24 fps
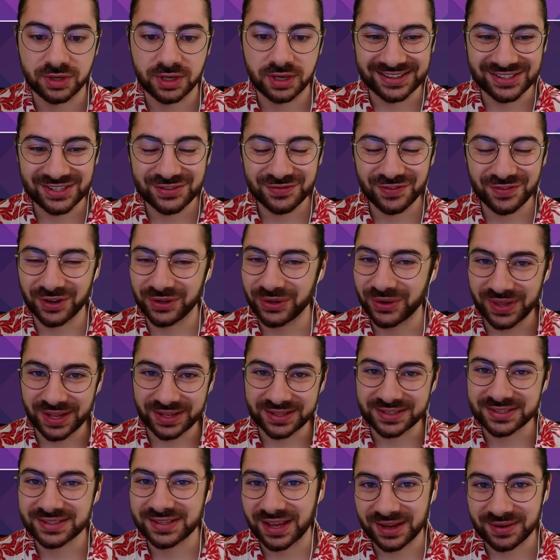just follow that
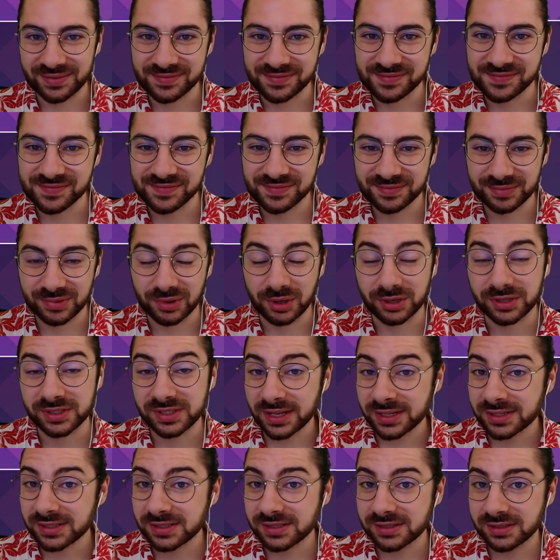same
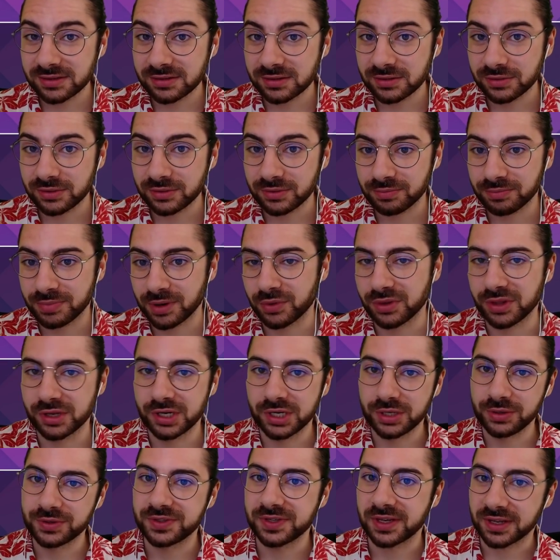process but with a
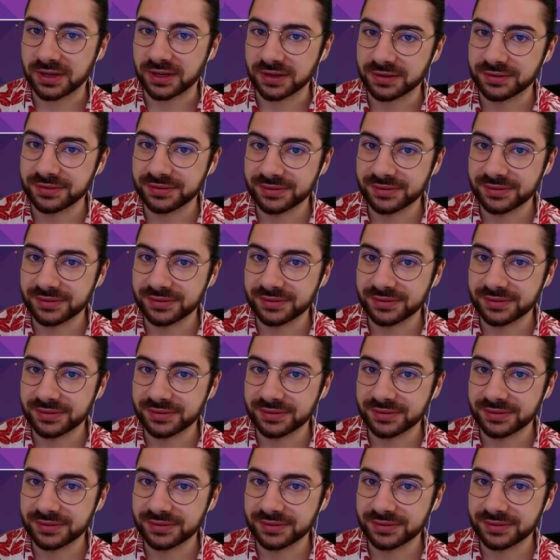new scene.